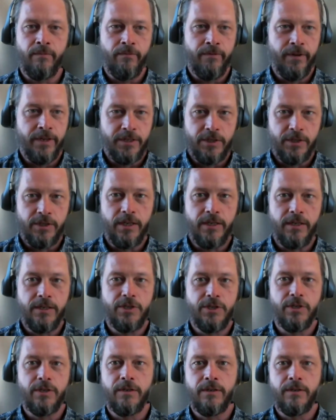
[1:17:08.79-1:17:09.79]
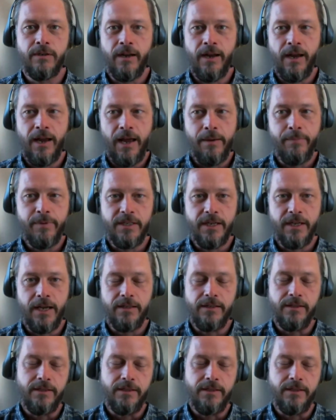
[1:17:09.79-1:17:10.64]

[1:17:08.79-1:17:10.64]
vegetation habitat.